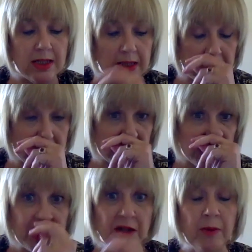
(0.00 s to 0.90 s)
is
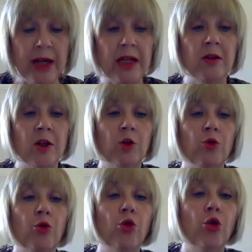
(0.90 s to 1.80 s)
genuine
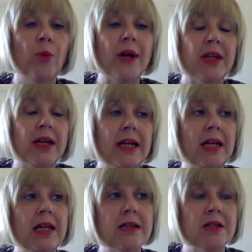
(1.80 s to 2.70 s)
or whether it
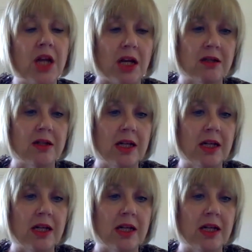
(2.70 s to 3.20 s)
is just a